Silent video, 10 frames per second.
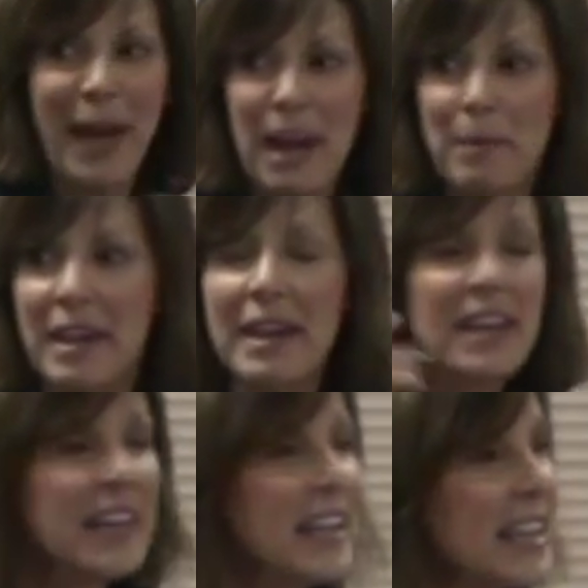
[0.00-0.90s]
baby
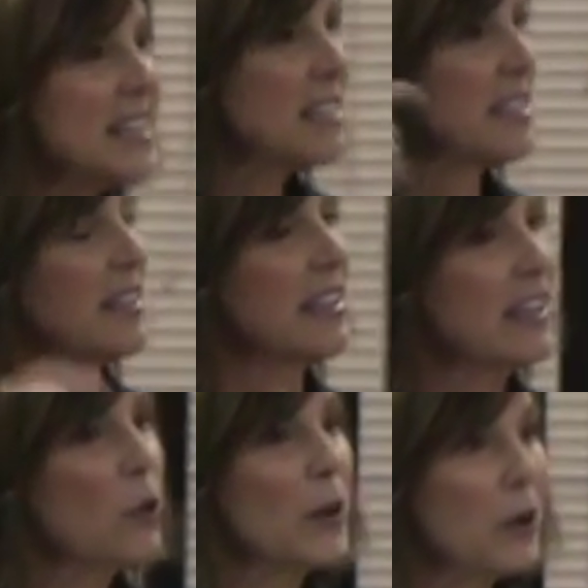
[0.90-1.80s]

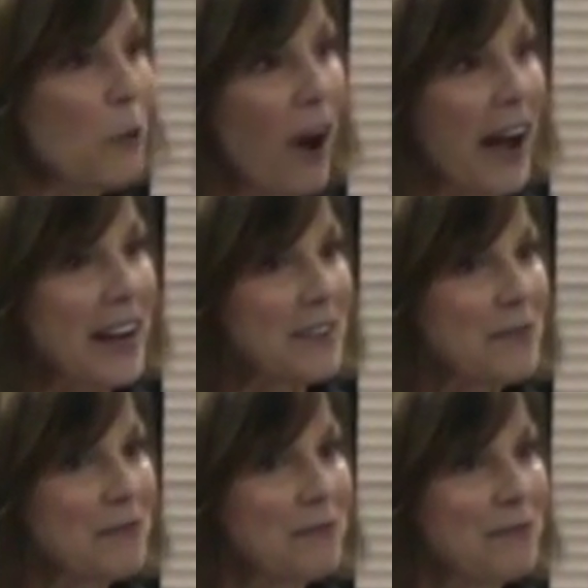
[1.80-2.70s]
instantly quit crying.
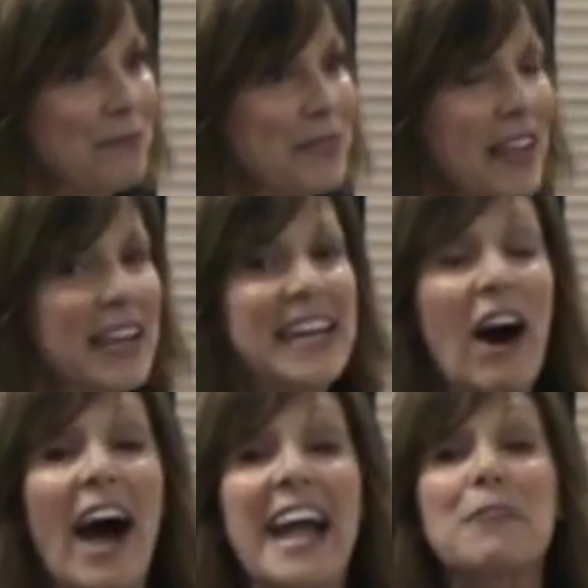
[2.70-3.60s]

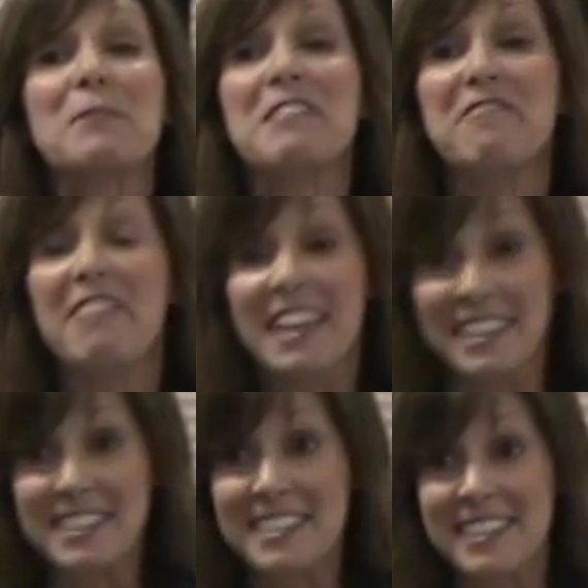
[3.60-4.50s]
Now I am
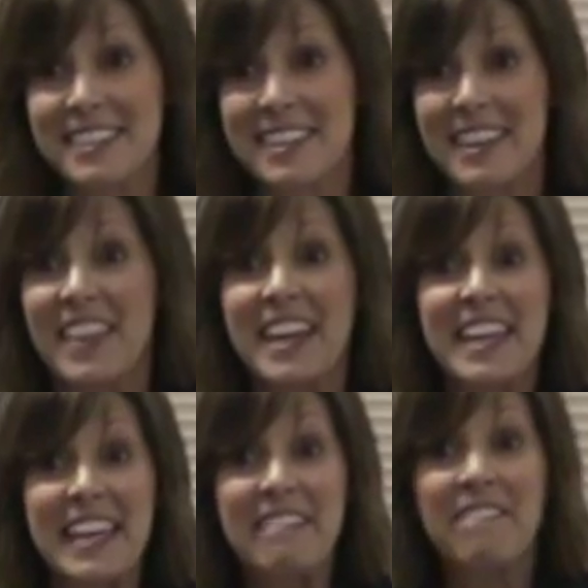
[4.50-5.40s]
convinced that
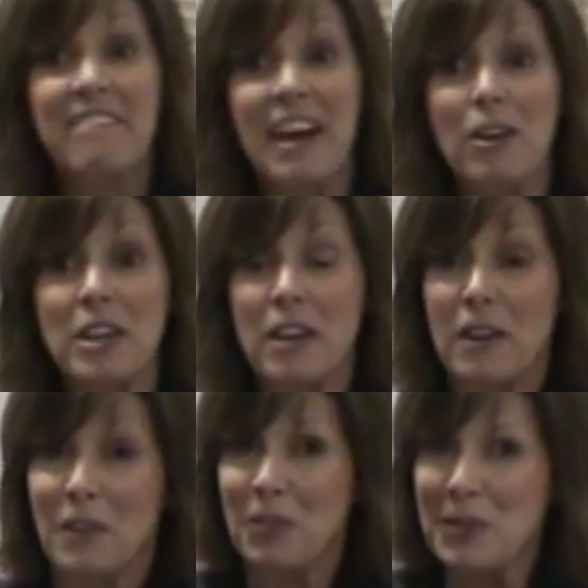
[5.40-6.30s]
he felt
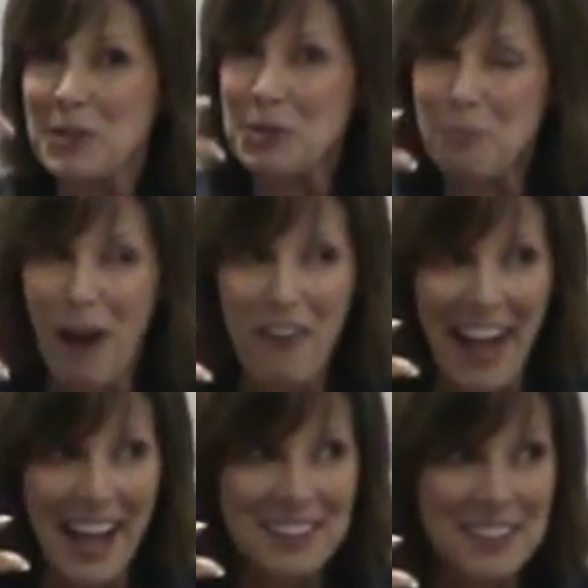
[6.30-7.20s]
the small
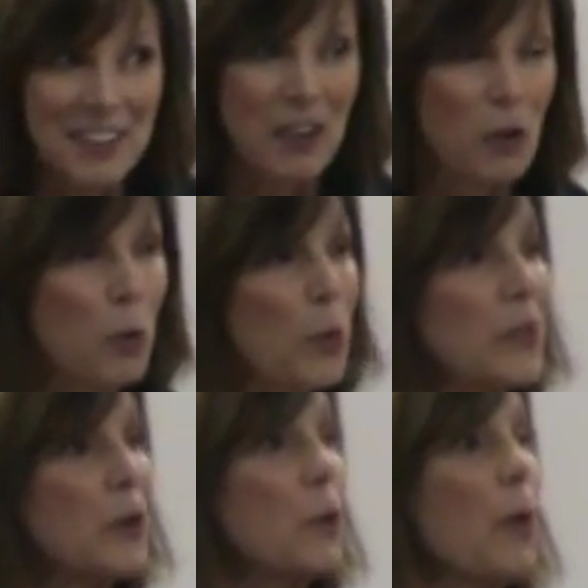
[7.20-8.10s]
act
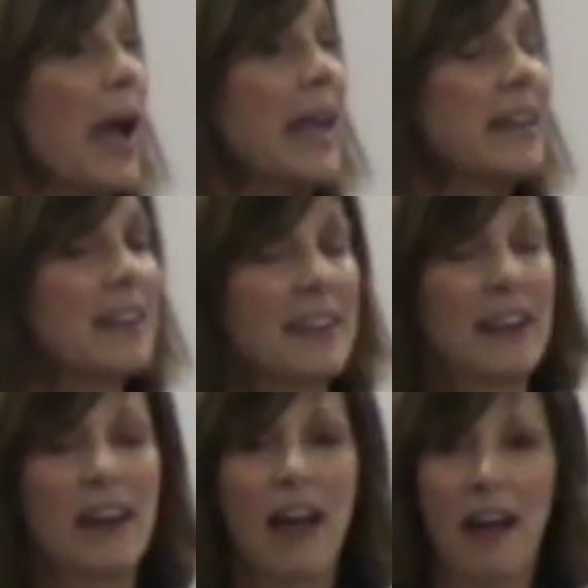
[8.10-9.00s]
with great
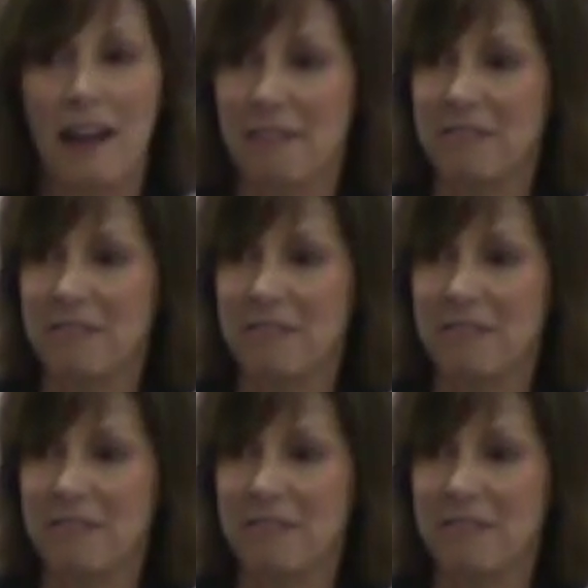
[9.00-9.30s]
love.